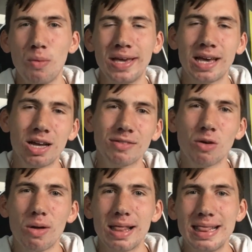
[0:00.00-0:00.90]
We kind of
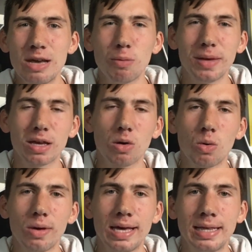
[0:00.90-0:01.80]
got a little bit
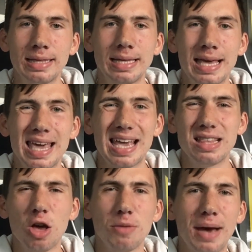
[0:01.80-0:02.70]
caught in
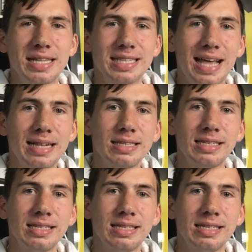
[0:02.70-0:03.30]
no man's land.